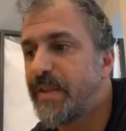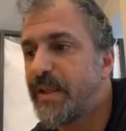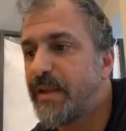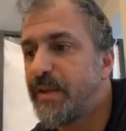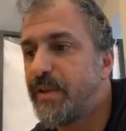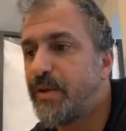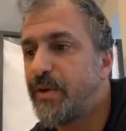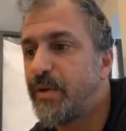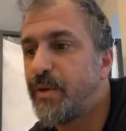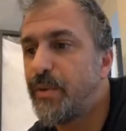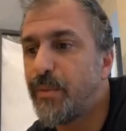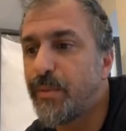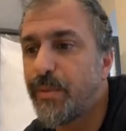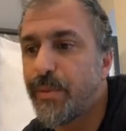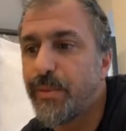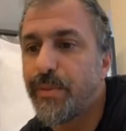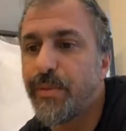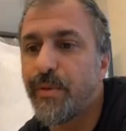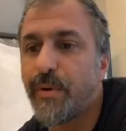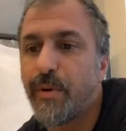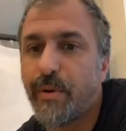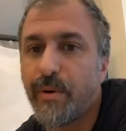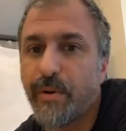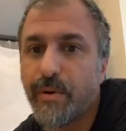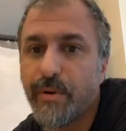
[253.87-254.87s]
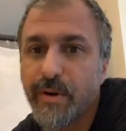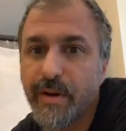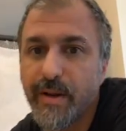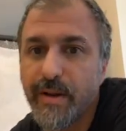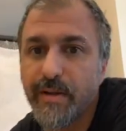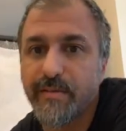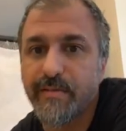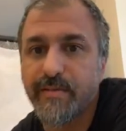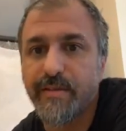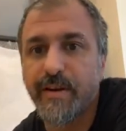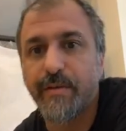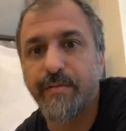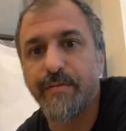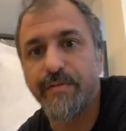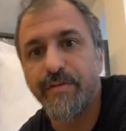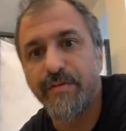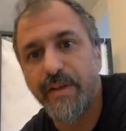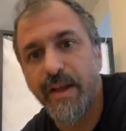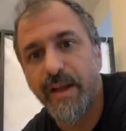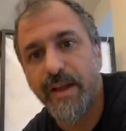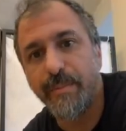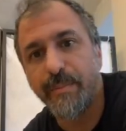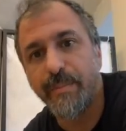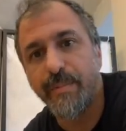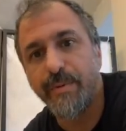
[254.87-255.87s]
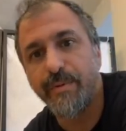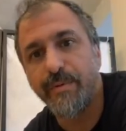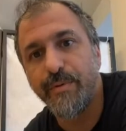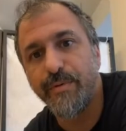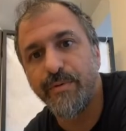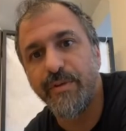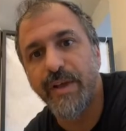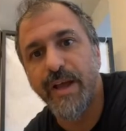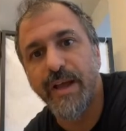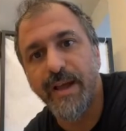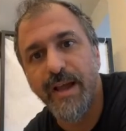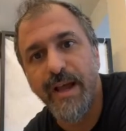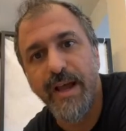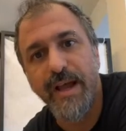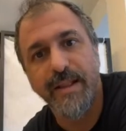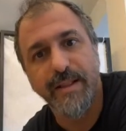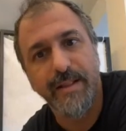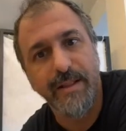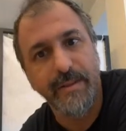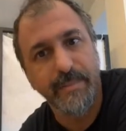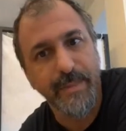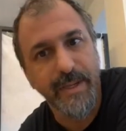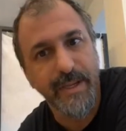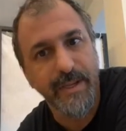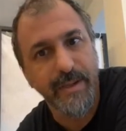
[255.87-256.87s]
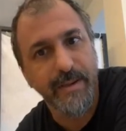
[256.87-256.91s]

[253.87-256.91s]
Youth Orchestra of Cyprus Academy.